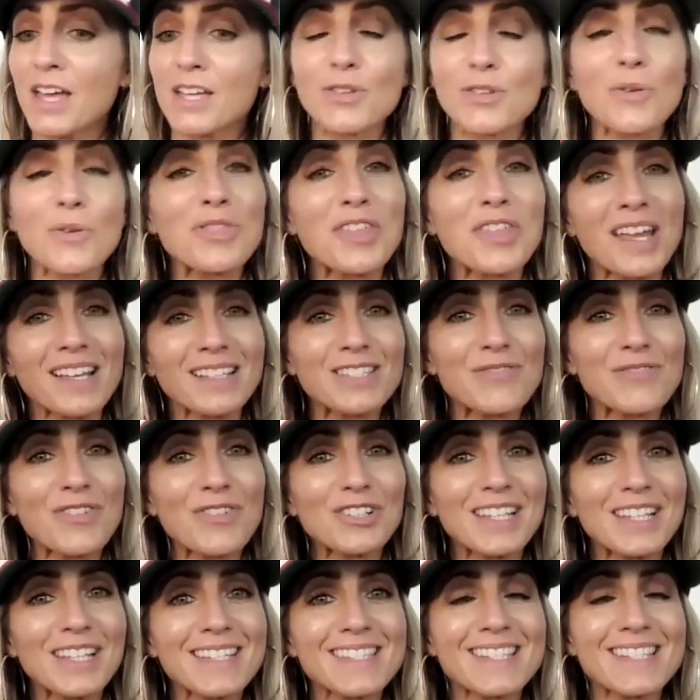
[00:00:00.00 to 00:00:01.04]
So thanks
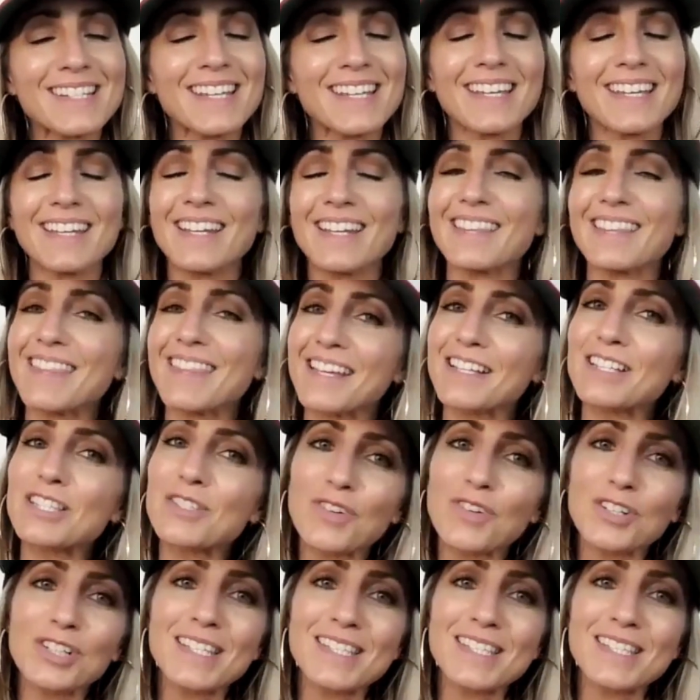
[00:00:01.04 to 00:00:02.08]
for listening and thanks
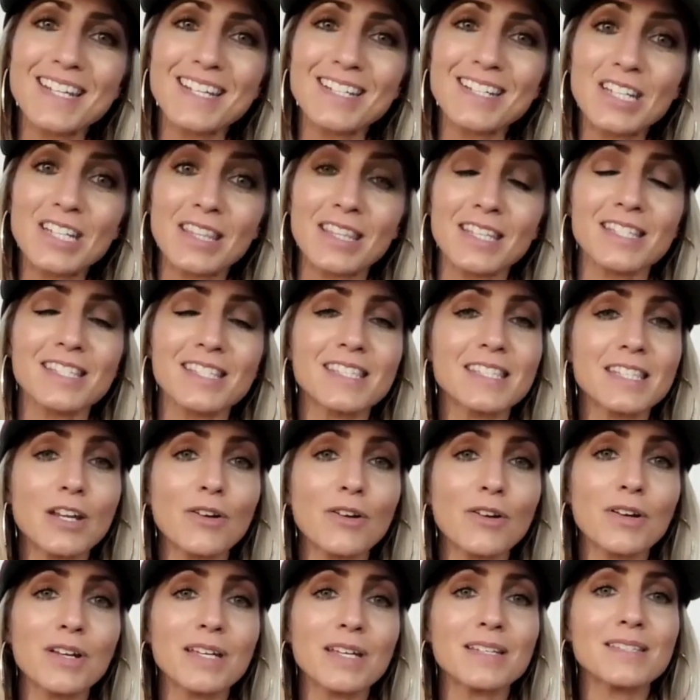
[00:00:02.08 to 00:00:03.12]
for listening to this
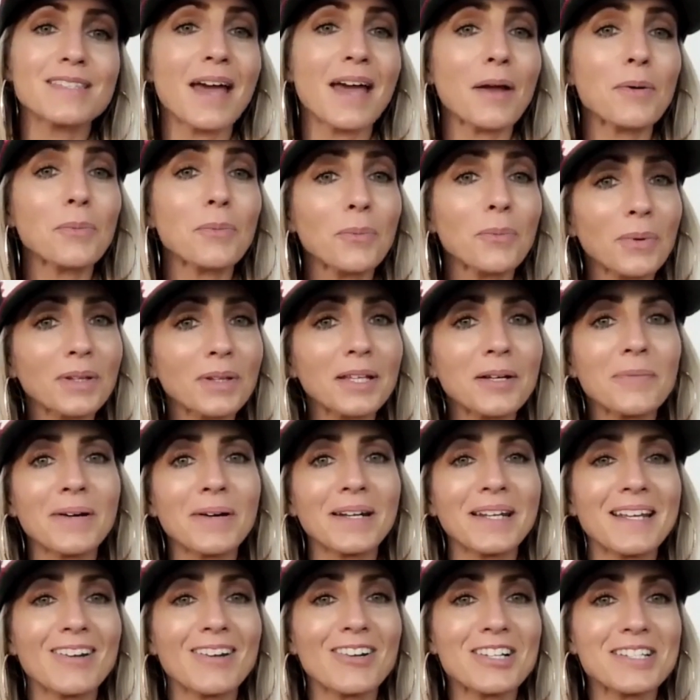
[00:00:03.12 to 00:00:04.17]
series. I really
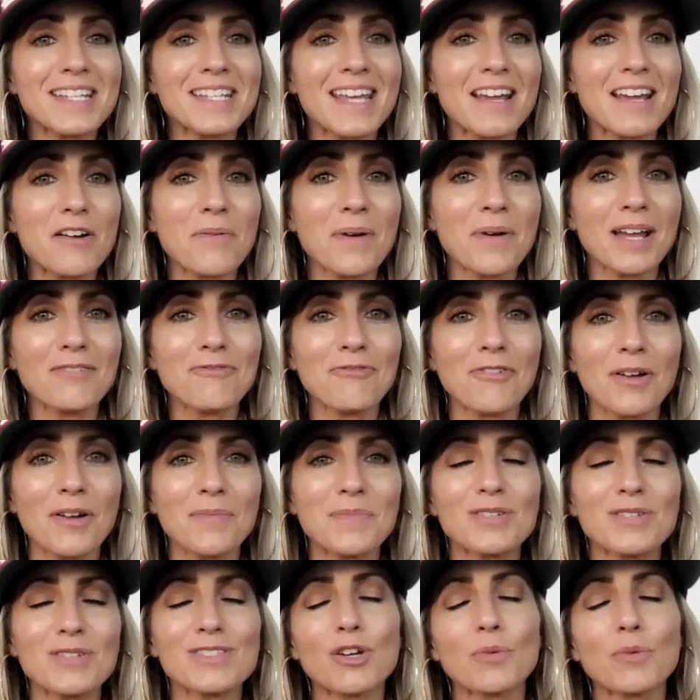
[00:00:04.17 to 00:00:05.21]
want to hear a takeaway from you.